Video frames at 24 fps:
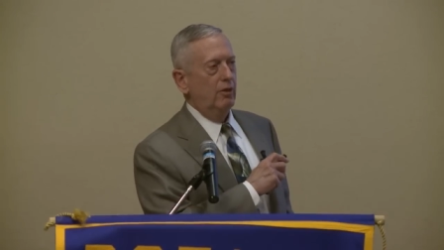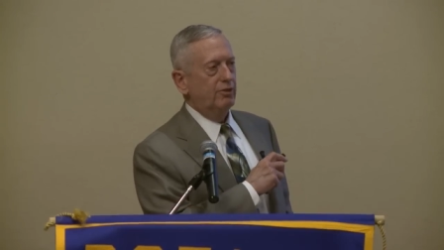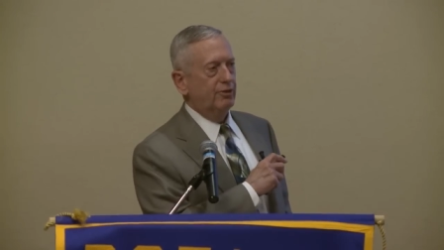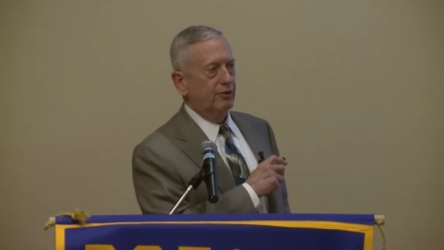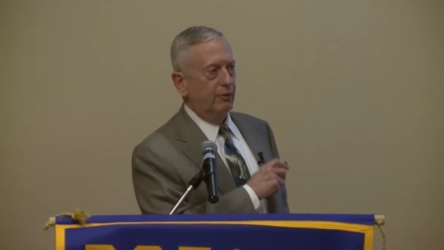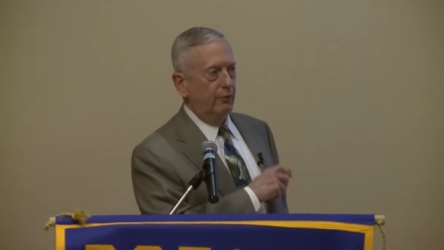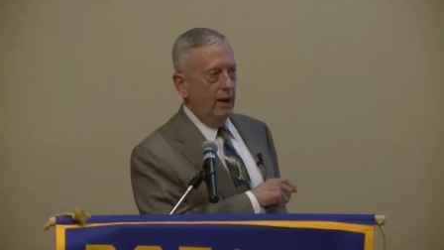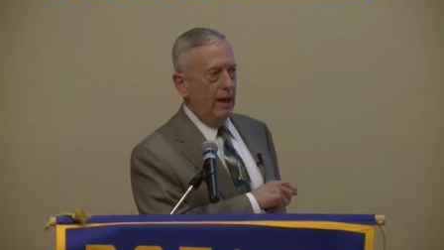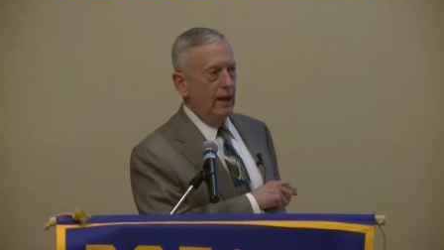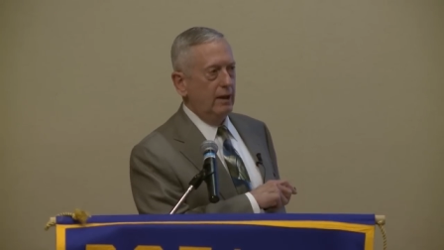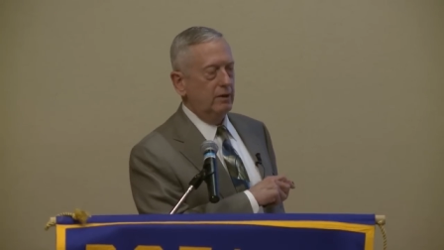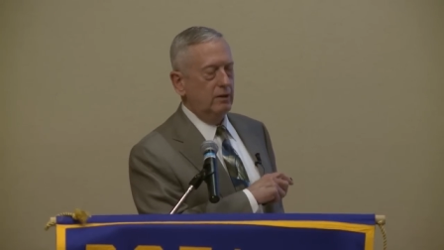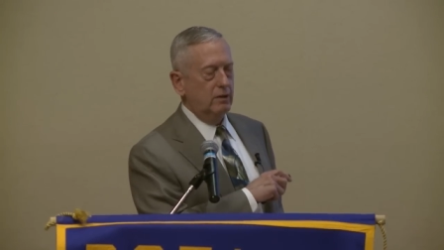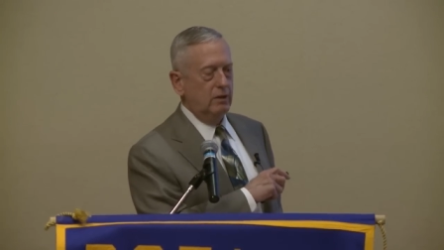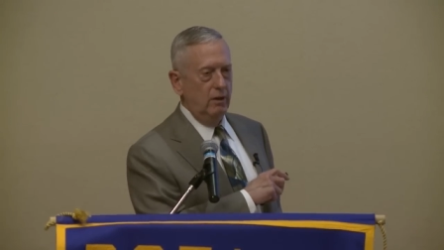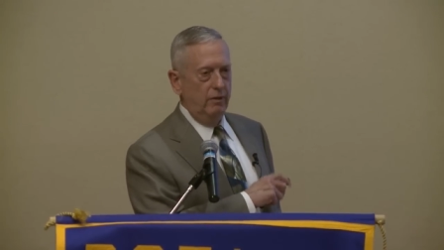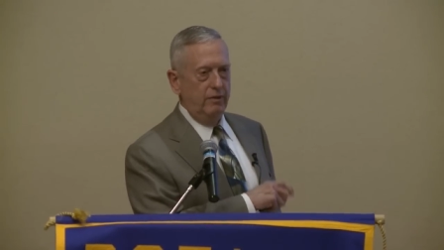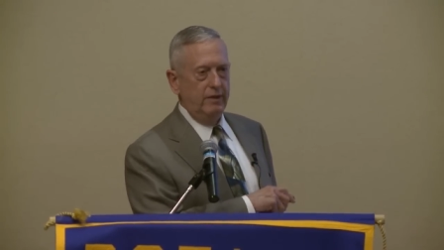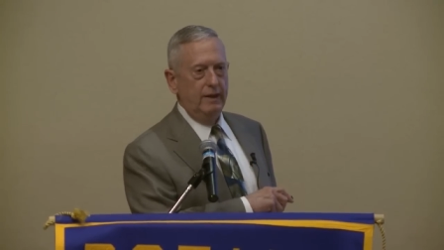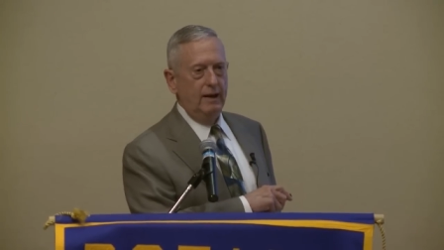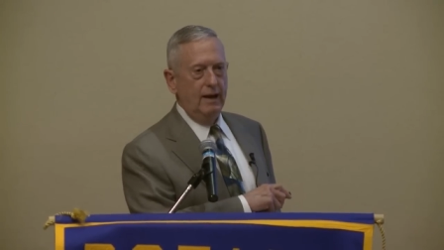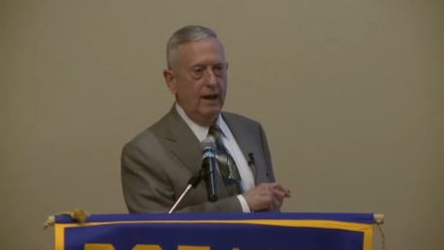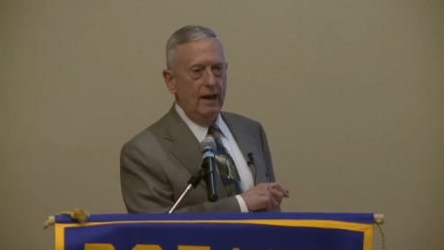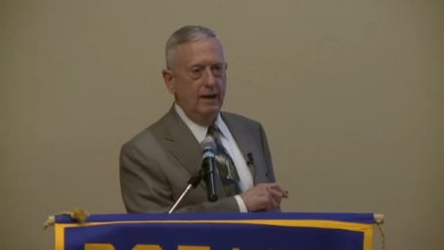threat to
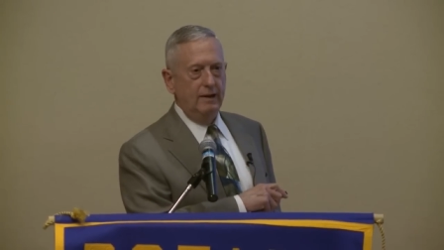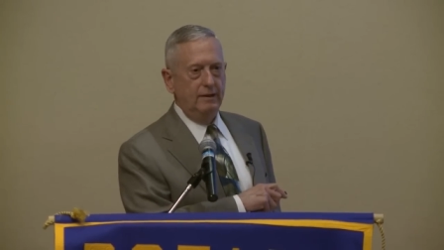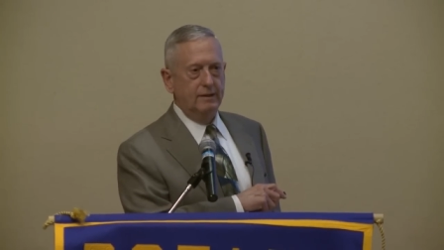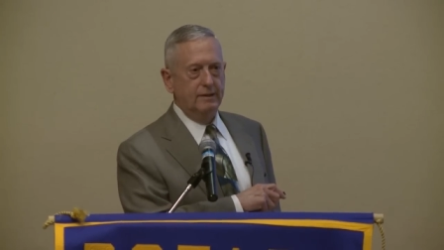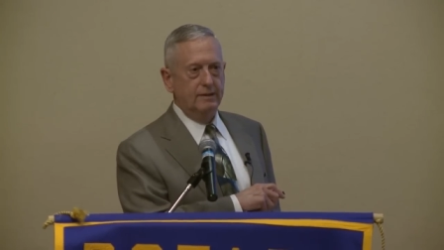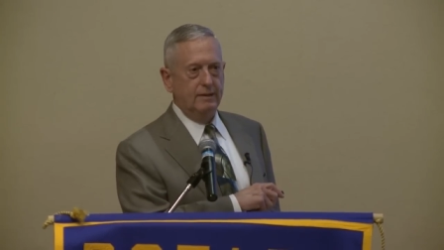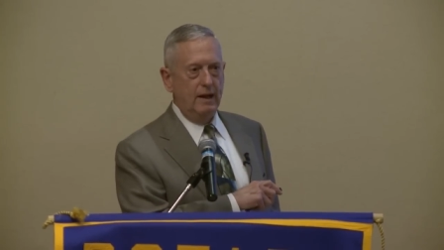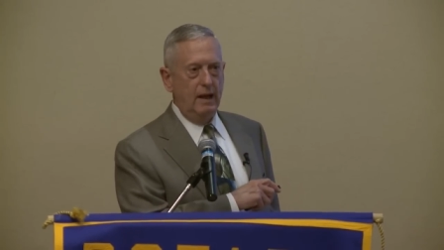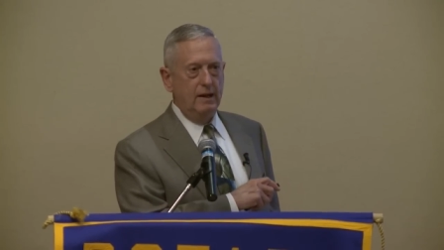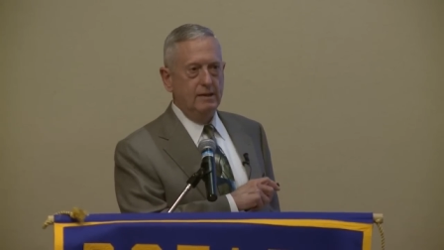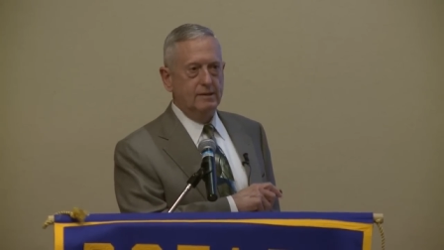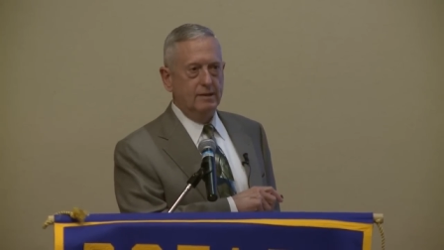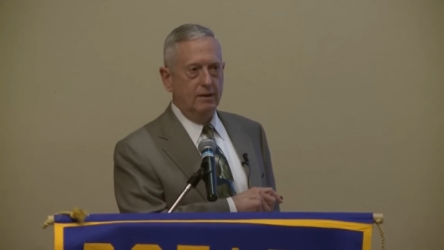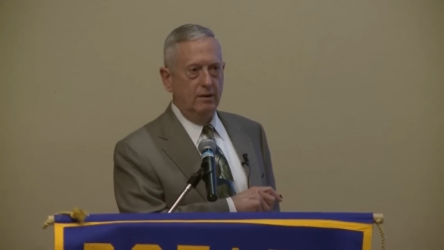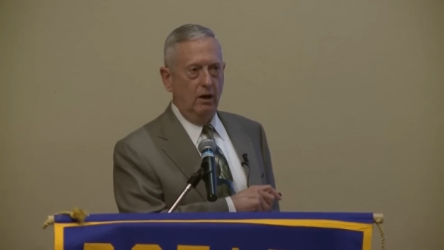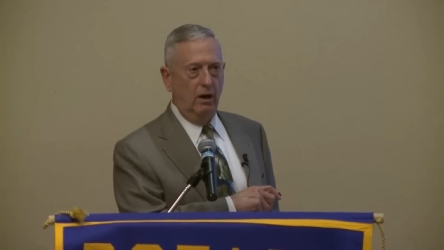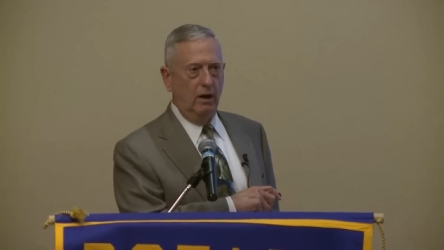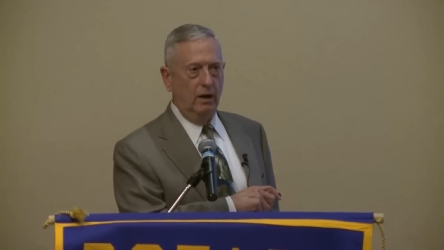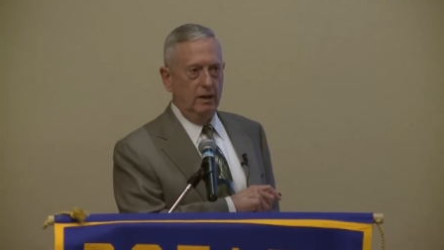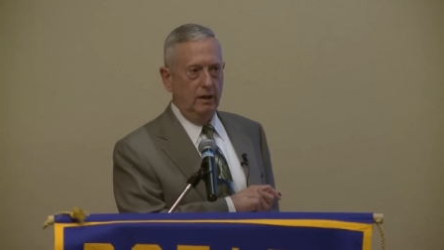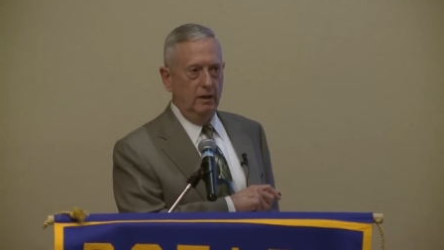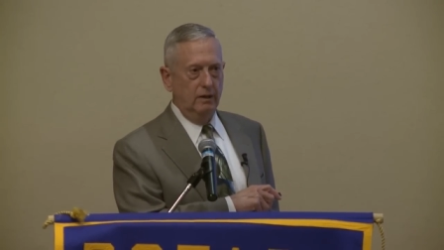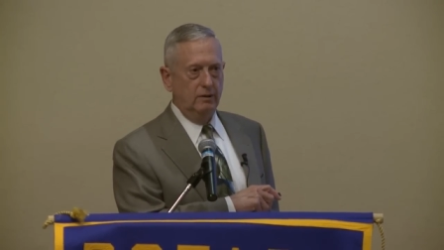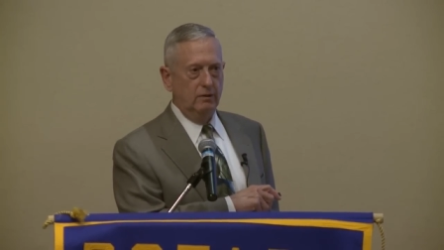the United States and
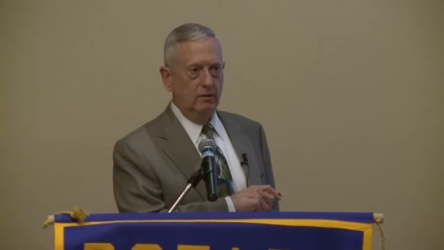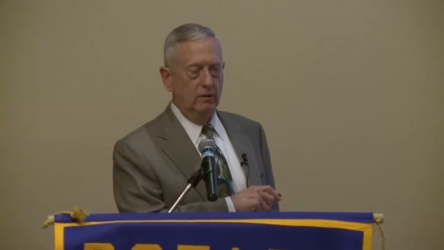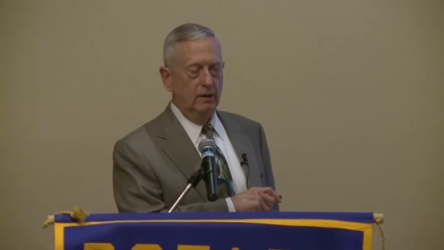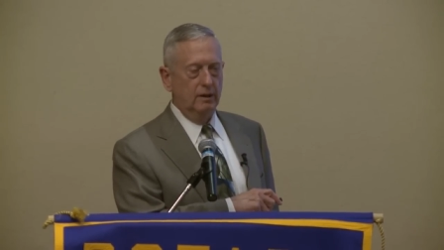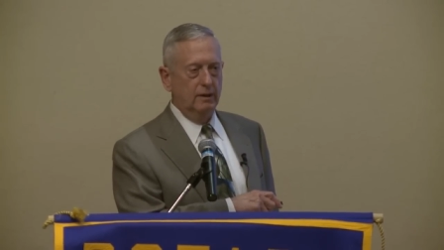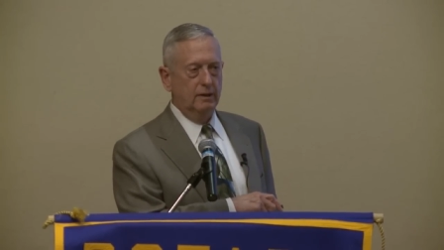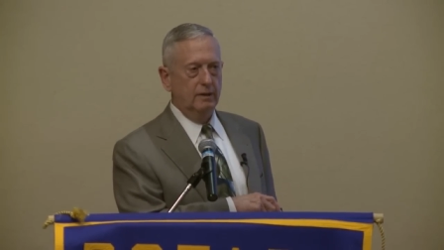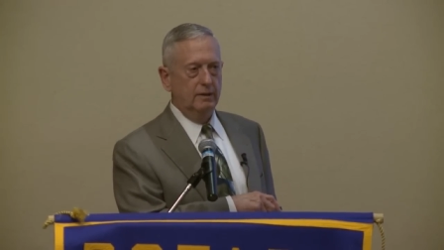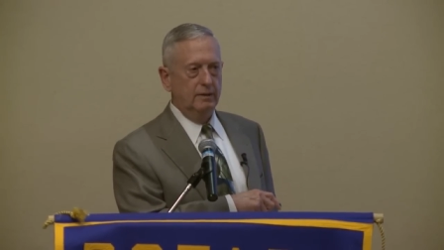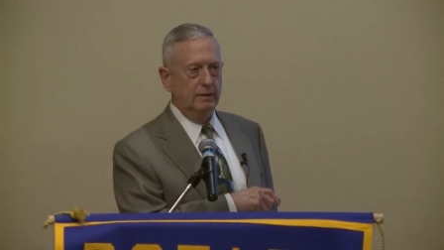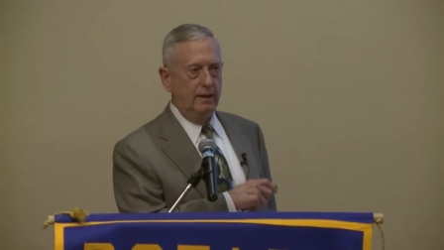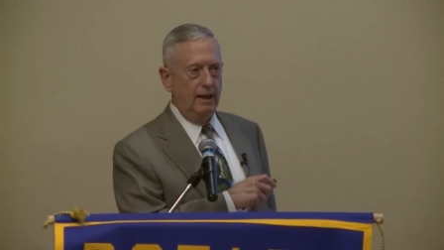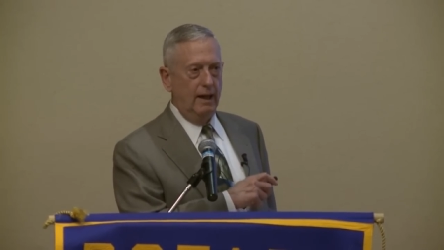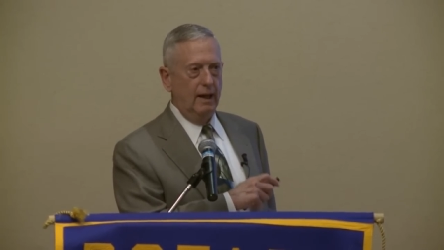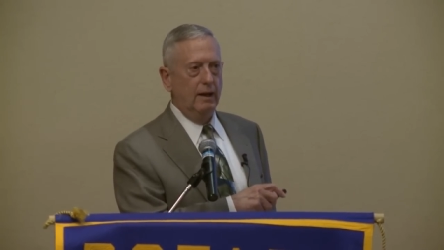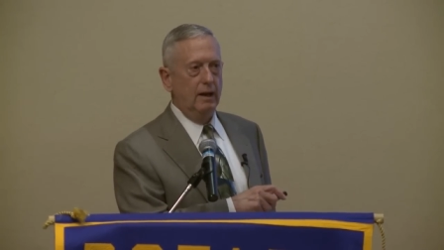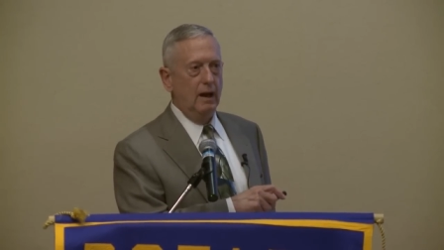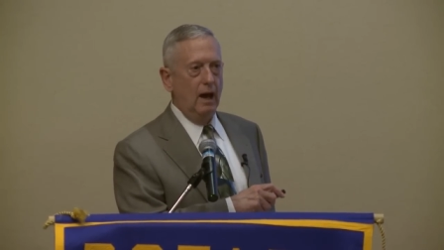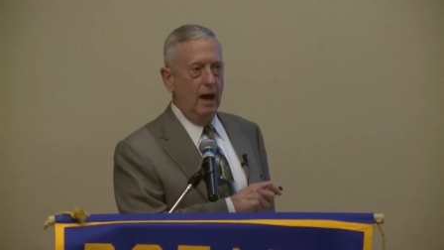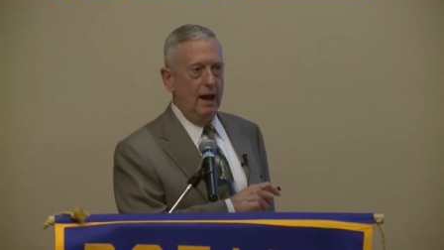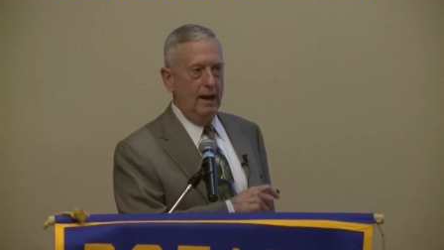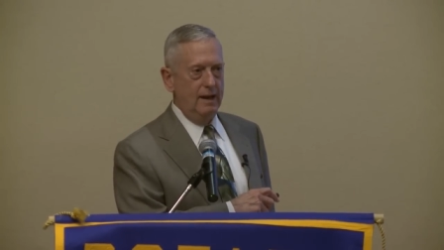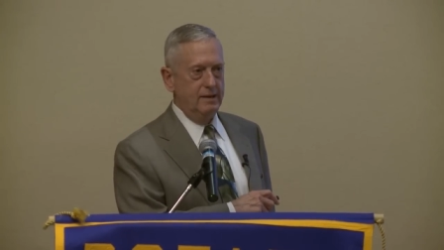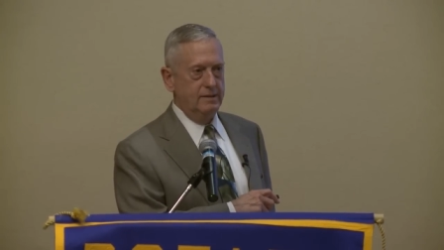our interests than
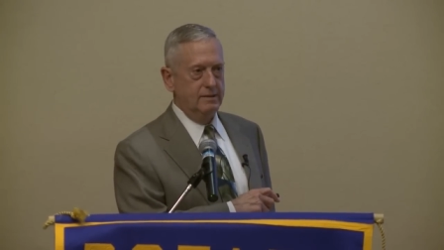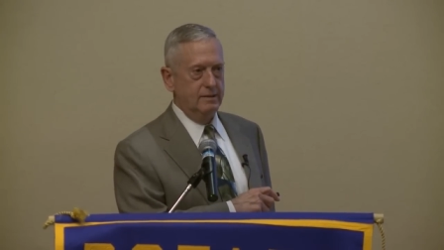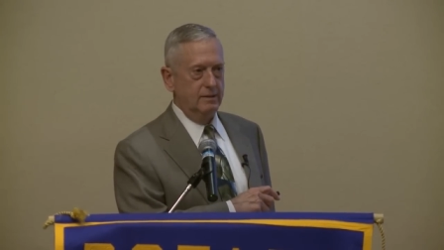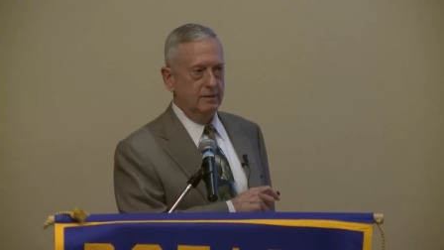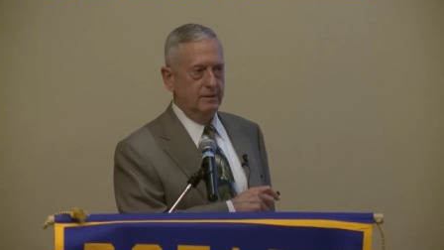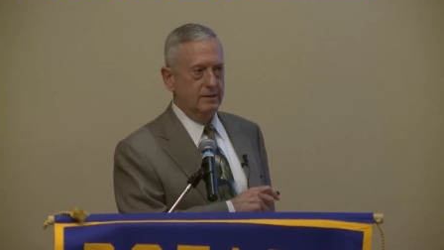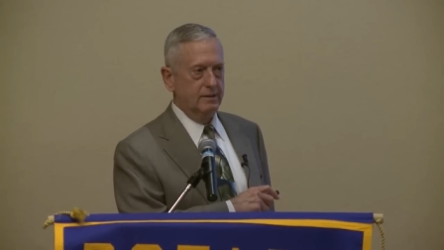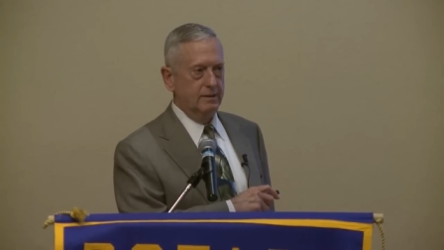ISIS.